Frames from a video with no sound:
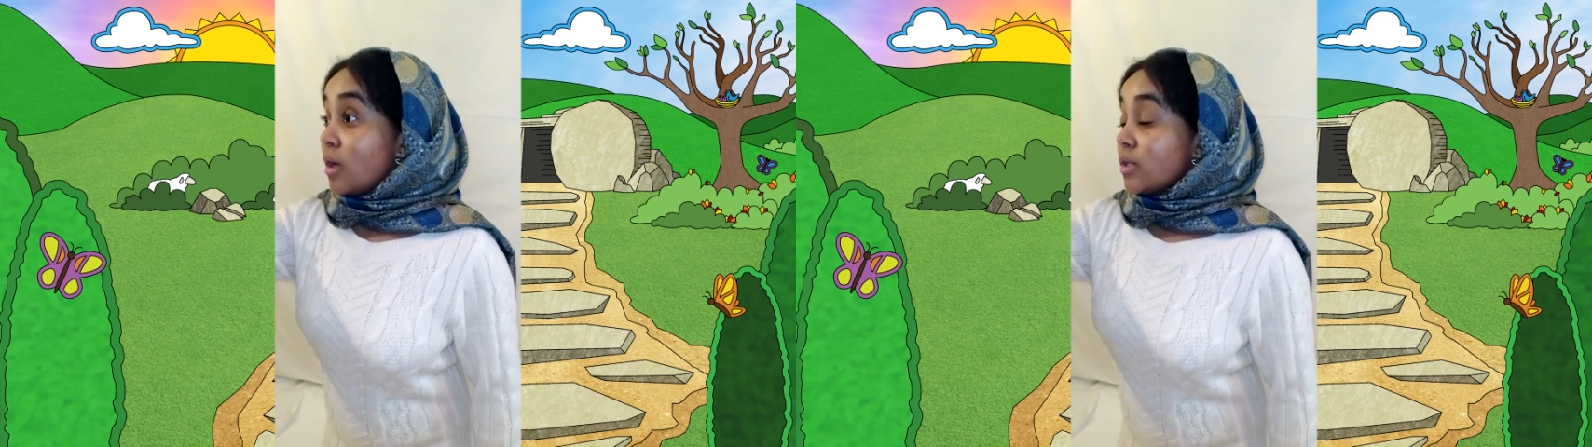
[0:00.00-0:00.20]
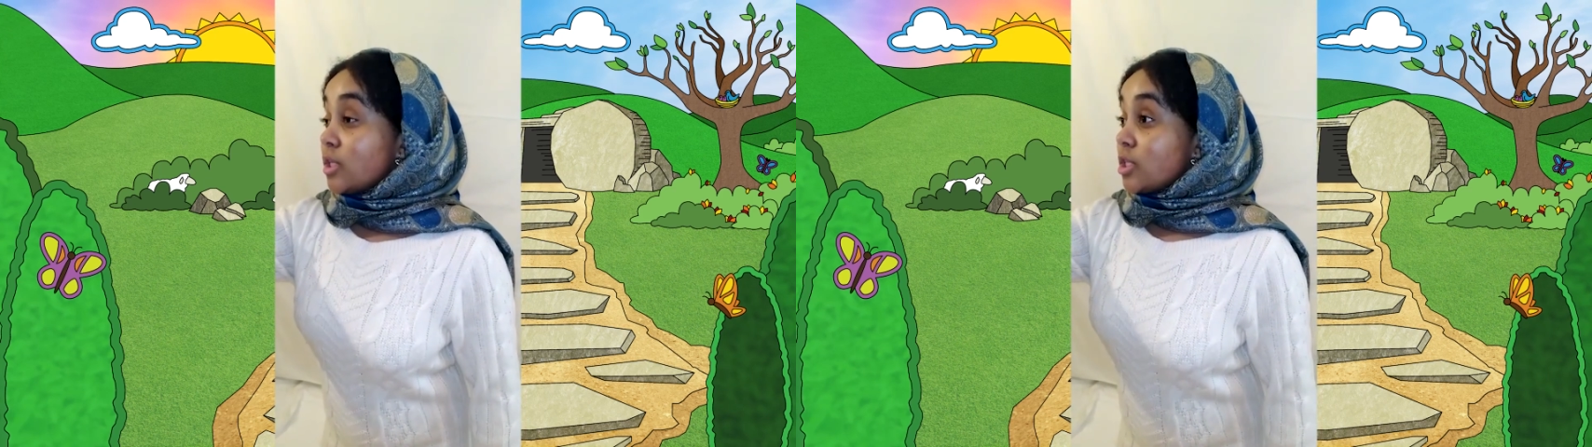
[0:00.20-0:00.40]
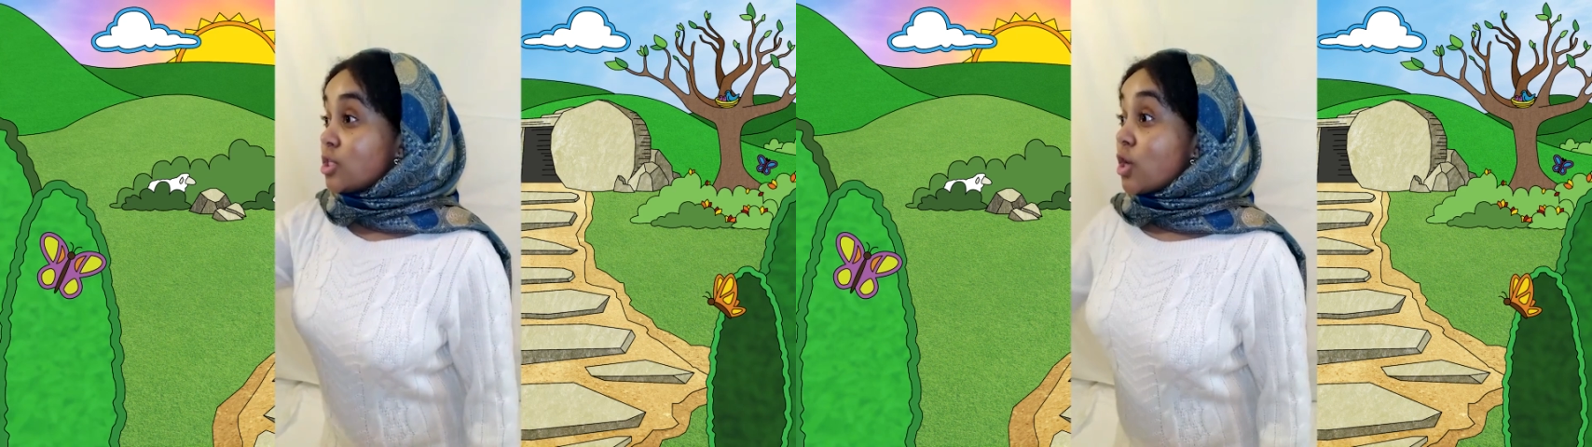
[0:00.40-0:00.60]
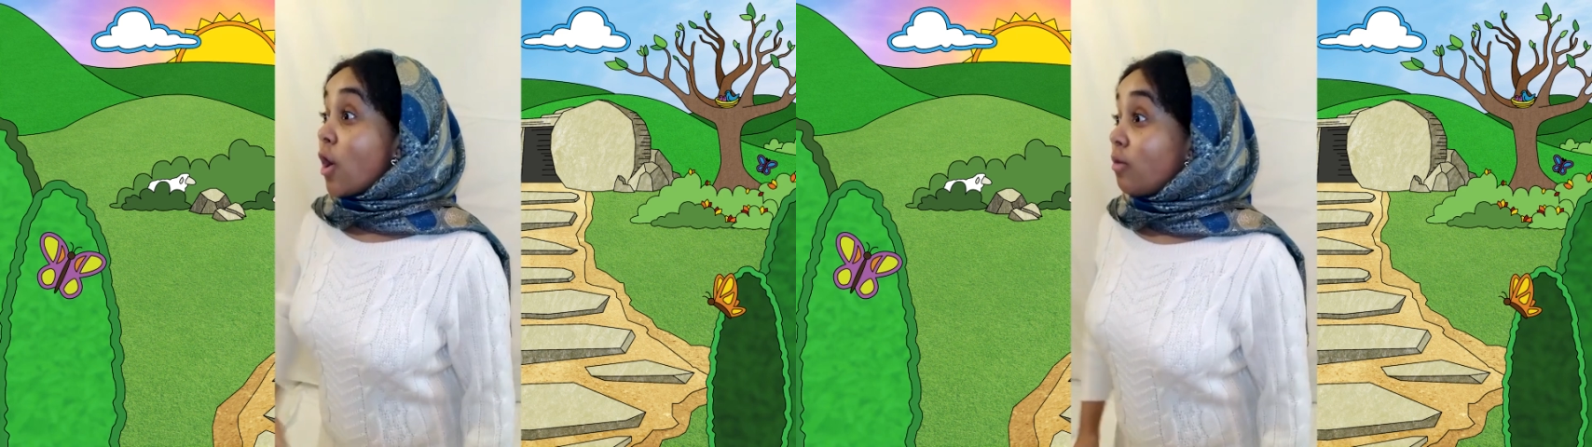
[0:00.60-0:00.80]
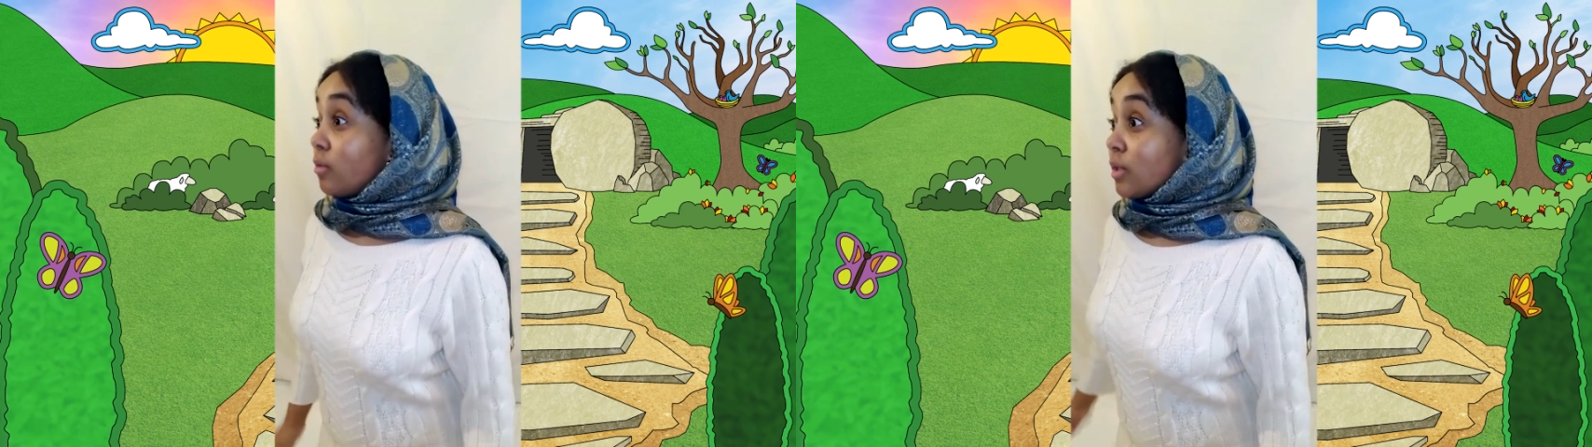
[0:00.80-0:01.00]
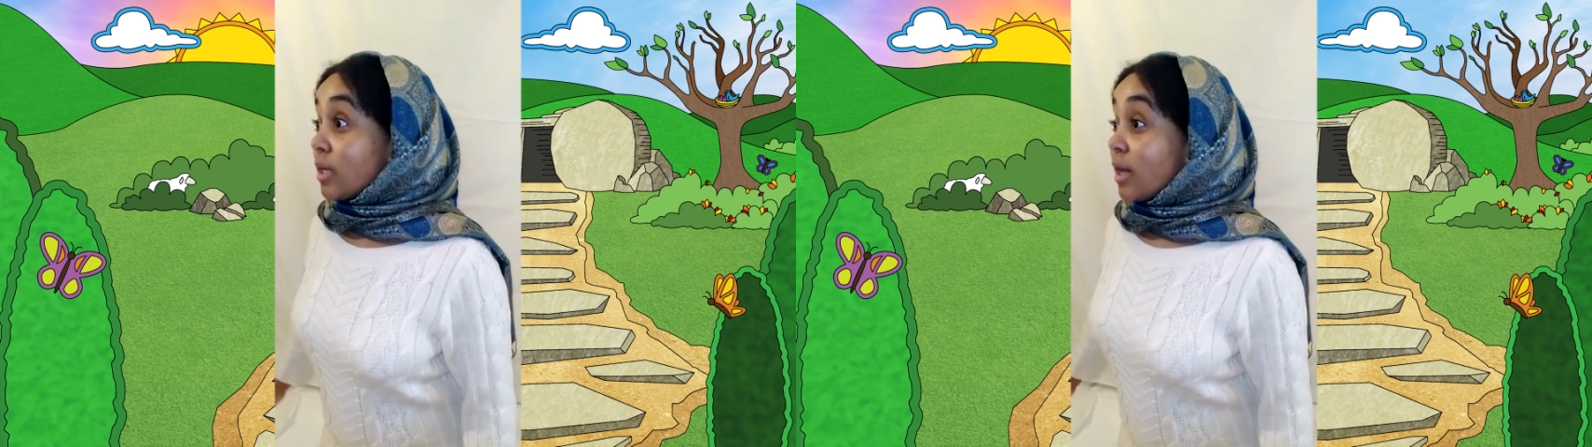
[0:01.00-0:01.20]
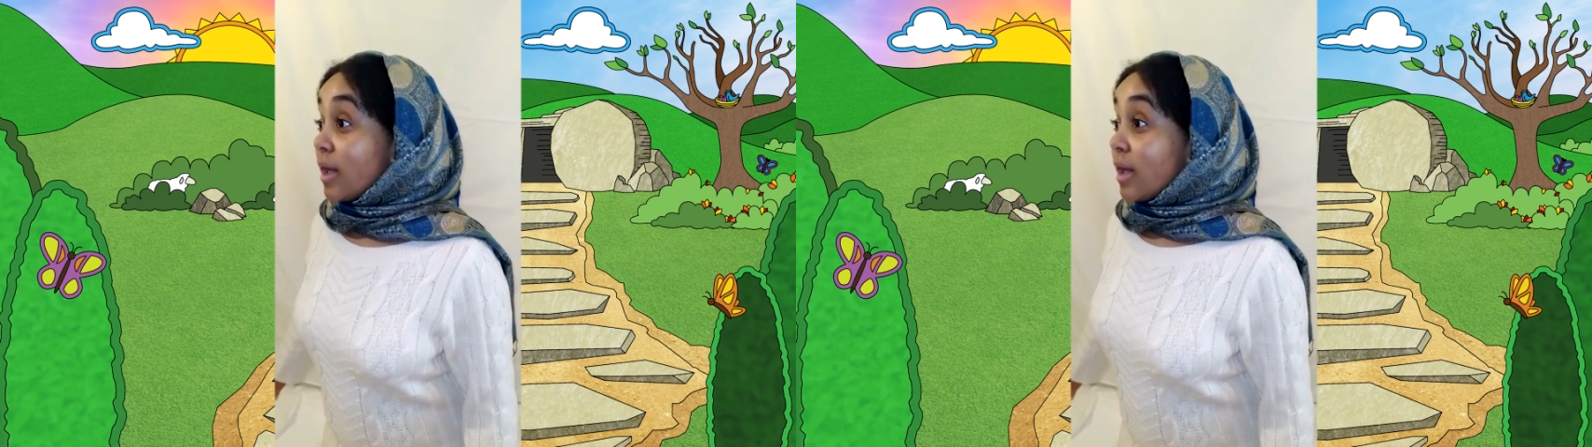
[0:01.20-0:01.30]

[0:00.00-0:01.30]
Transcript: The stone.